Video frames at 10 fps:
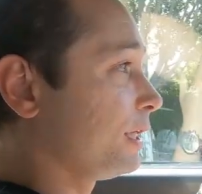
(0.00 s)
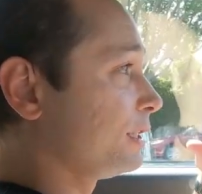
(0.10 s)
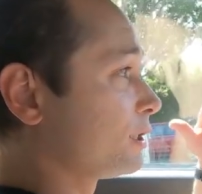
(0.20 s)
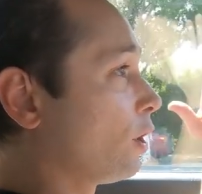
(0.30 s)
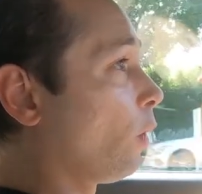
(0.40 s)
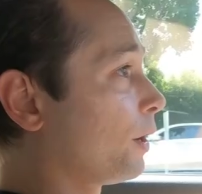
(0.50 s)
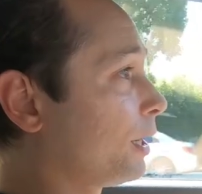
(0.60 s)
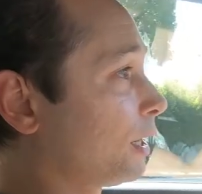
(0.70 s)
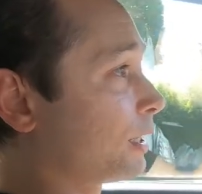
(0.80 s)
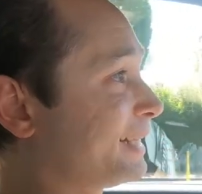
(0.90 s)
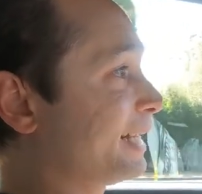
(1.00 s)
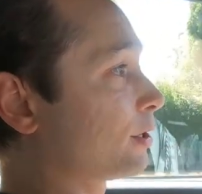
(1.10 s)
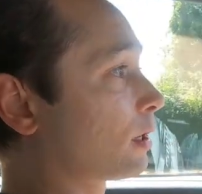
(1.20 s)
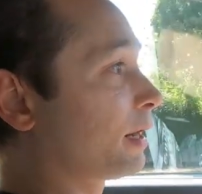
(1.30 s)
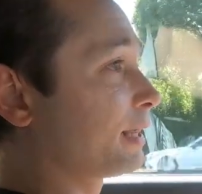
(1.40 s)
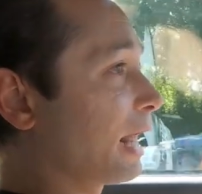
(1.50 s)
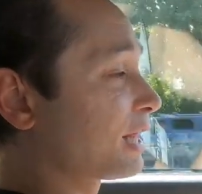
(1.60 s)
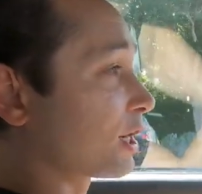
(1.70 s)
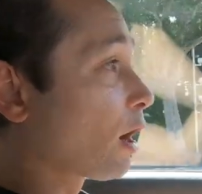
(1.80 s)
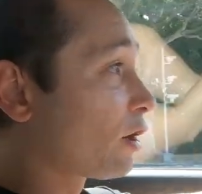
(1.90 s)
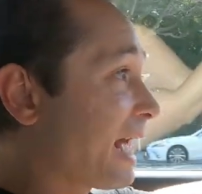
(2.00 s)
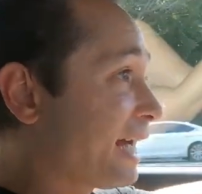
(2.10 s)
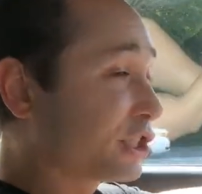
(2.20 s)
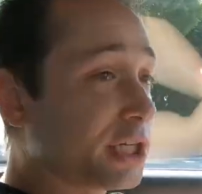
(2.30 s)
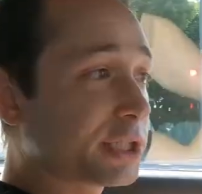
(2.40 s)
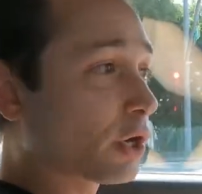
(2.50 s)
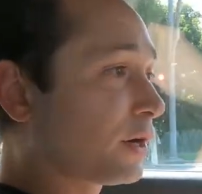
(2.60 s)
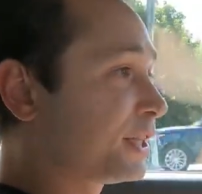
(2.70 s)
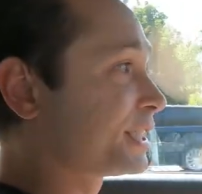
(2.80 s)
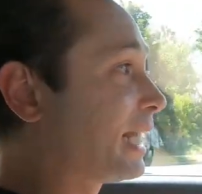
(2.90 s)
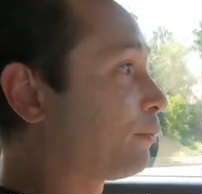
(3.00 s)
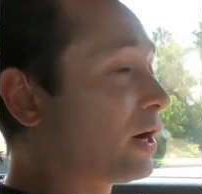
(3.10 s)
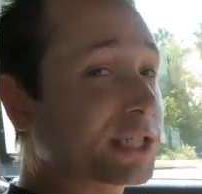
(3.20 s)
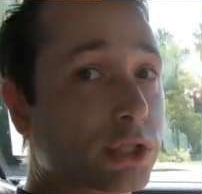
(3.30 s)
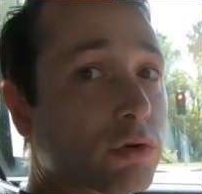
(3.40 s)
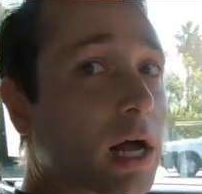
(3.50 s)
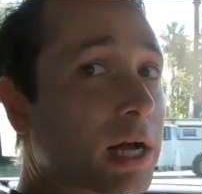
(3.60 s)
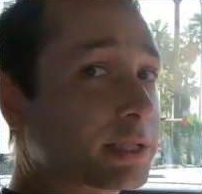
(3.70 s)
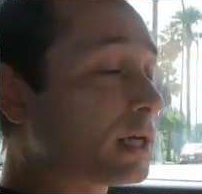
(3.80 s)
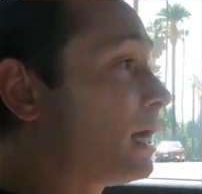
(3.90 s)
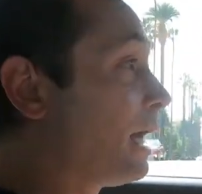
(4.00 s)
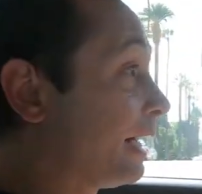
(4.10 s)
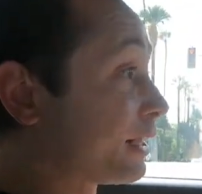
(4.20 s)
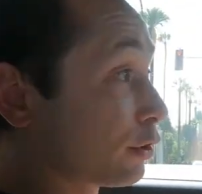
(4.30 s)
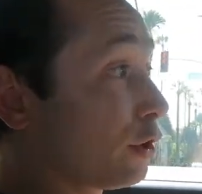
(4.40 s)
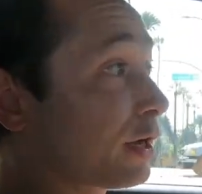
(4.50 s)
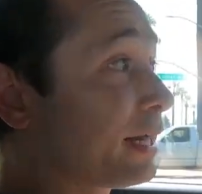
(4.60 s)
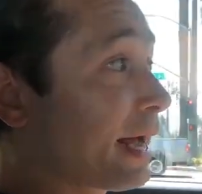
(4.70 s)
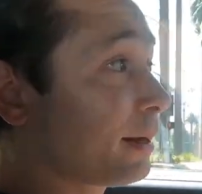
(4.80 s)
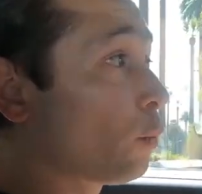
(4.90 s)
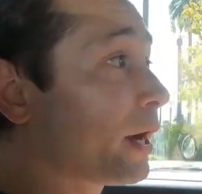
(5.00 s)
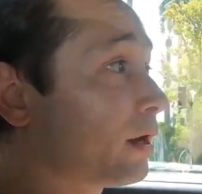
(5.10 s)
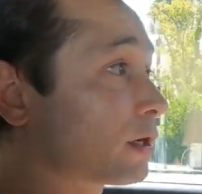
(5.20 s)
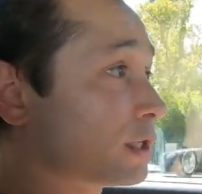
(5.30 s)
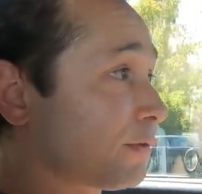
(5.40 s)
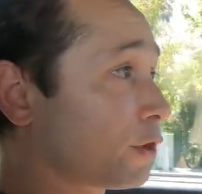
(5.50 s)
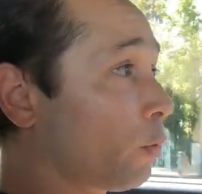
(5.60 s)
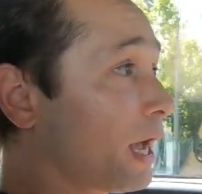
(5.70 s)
he's going to dinner, and like the Kardashians are in the same restaurant, and they're looking at him weird because of the